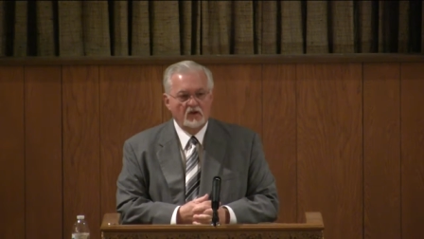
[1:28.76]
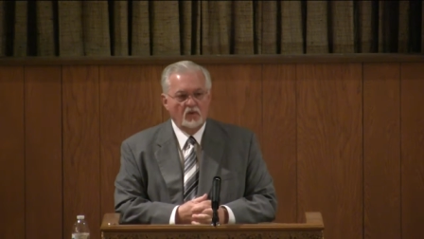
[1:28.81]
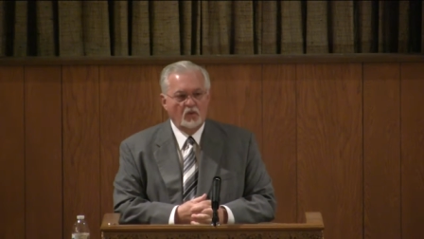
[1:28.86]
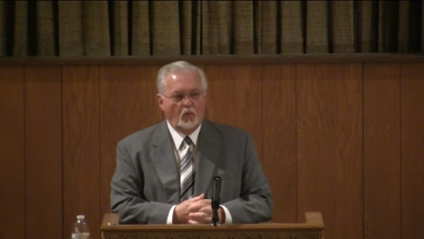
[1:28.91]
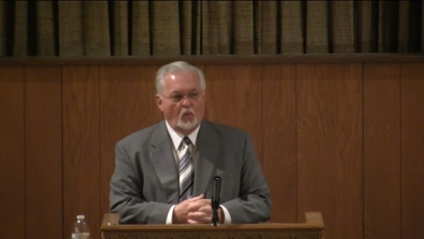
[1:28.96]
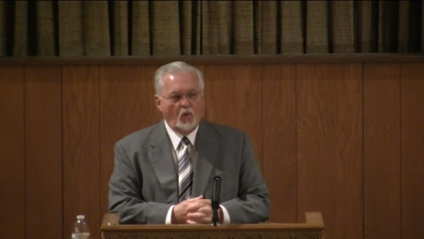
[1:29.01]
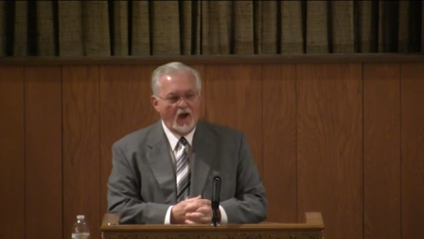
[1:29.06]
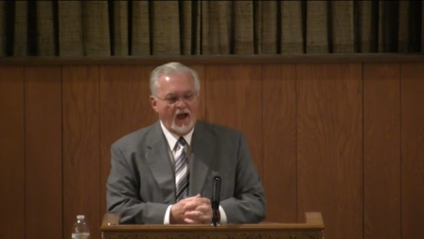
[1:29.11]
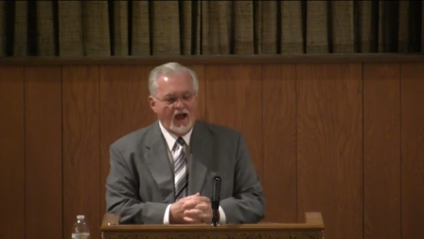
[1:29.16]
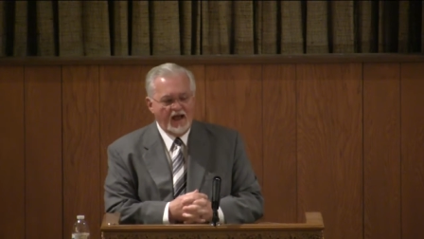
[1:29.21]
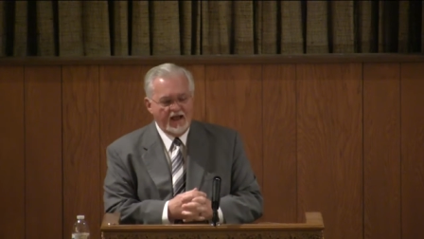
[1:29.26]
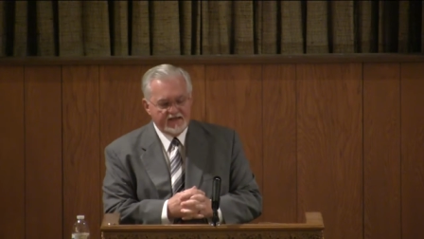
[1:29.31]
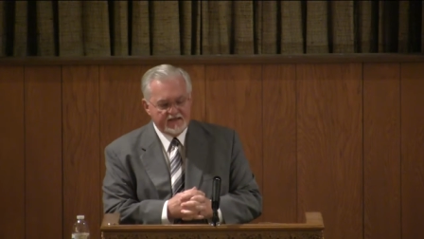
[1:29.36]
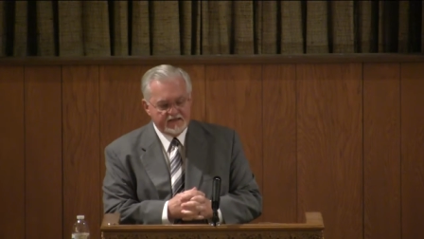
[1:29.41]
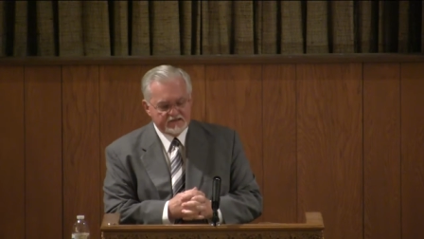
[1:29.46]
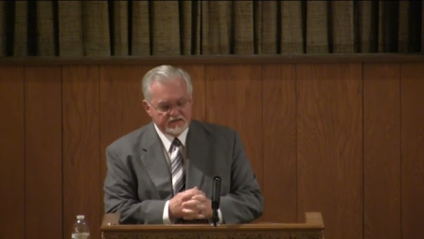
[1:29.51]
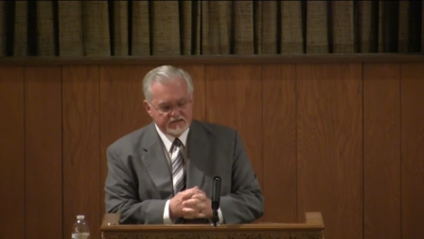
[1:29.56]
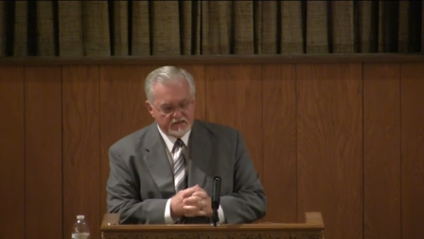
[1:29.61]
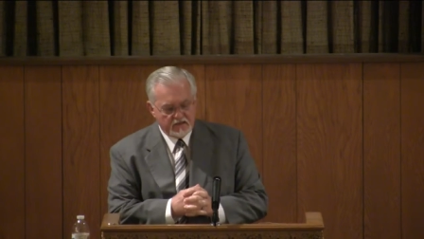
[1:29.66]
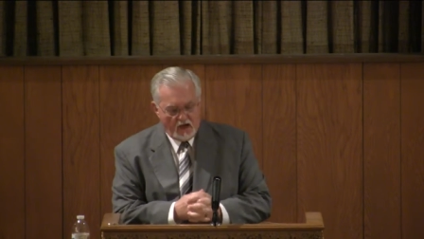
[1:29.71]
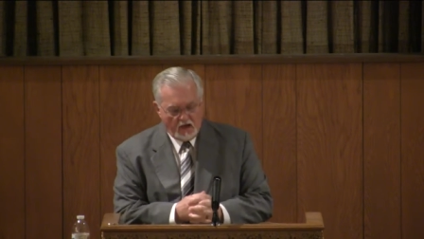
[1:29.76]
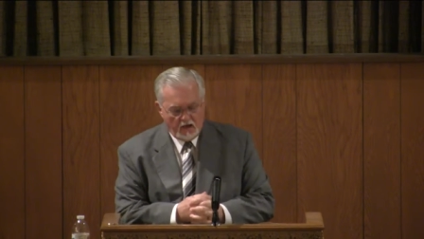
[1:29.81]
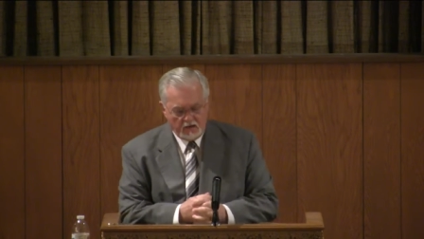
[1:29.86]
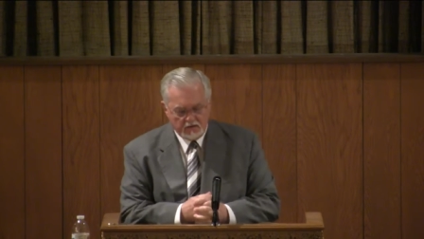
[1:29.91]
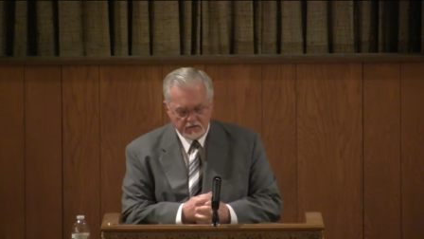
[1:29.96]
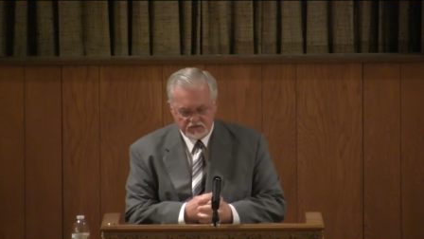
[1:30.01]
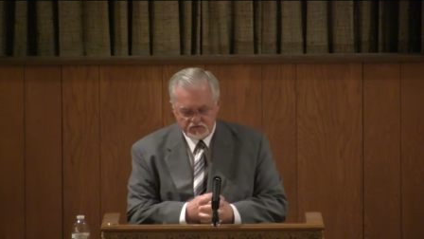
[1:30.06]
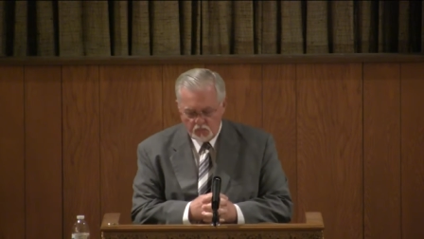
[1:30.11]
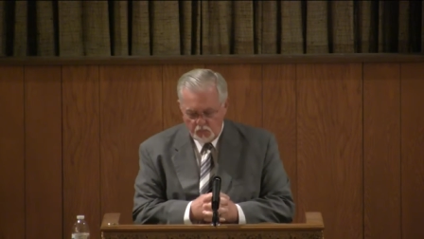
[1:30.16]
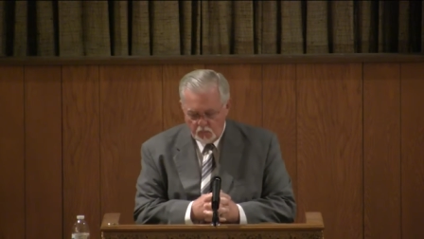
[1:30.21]
Why is
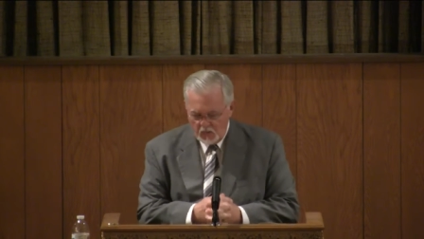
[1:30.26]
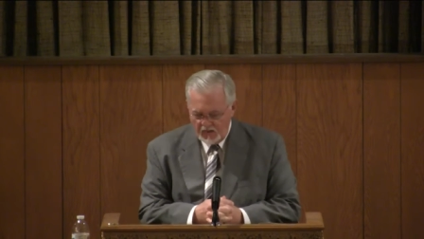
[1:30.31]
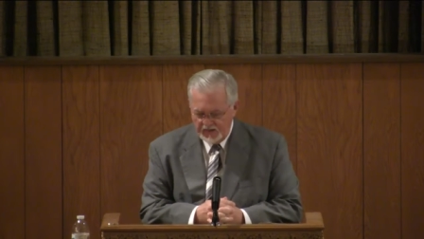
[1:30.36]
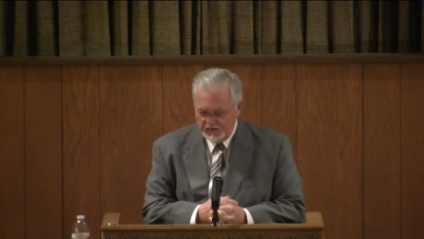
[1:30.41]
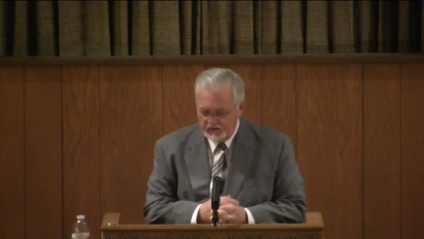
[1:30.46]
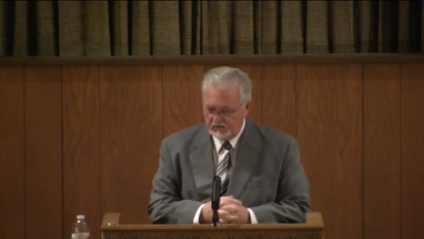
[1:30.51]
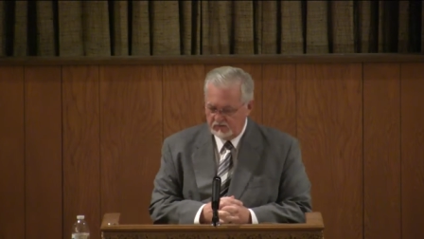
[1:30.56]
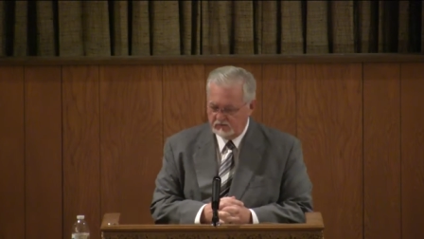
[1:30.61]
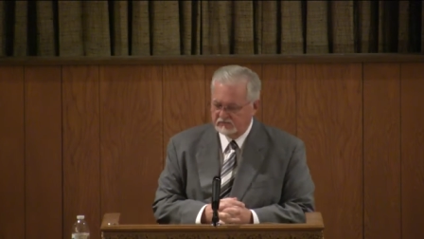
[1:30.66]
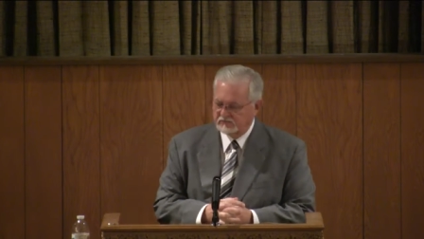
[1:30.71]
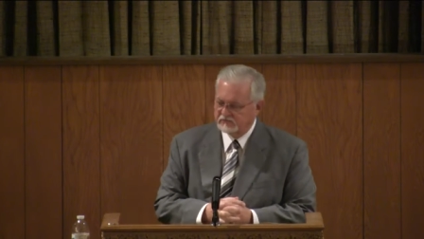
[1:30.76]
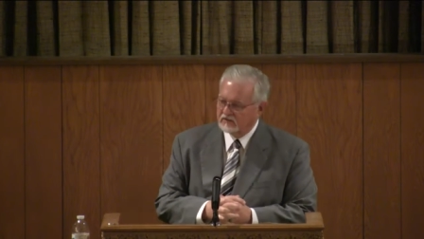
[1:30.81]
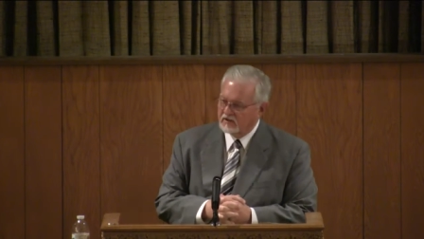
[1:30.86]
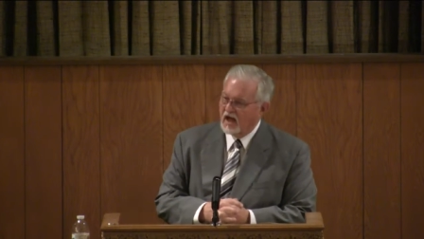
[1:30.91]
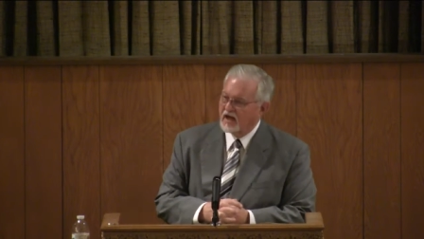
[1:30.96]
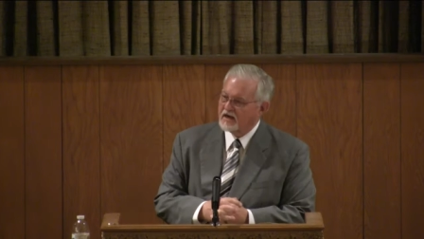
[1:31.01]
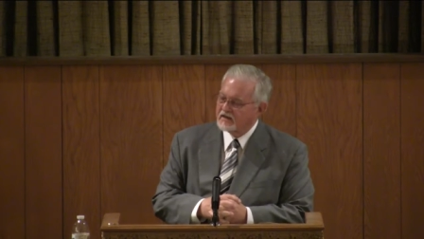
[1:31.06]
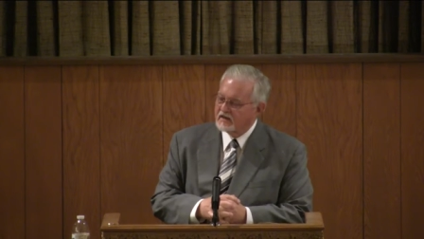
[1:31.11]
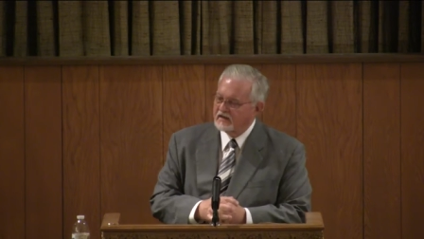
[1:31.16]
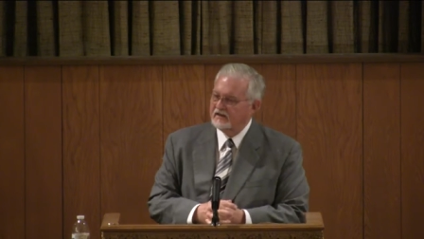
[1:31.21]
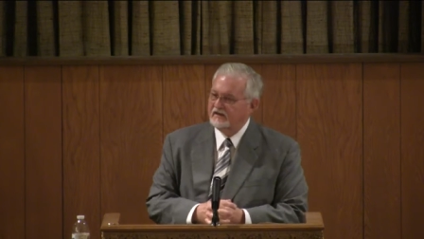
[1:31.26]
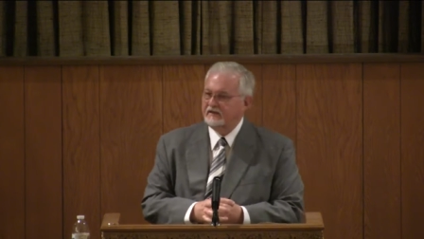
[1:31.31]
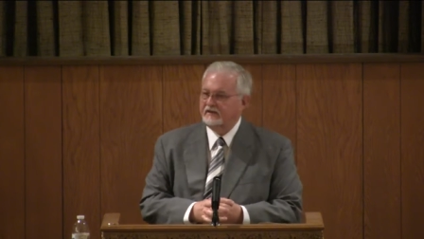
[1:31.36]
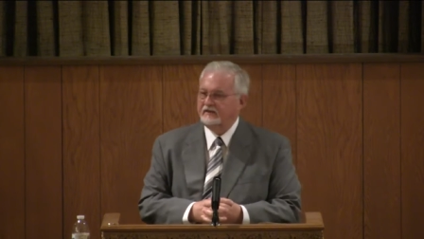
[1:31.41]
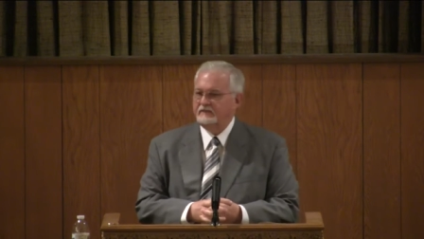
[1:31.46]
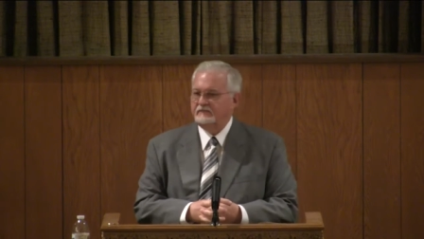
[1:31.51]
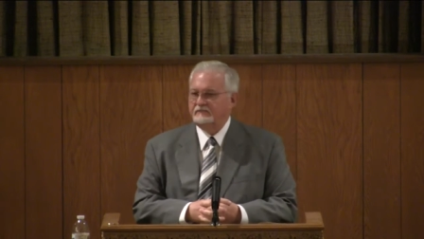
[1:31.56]
God's will not done?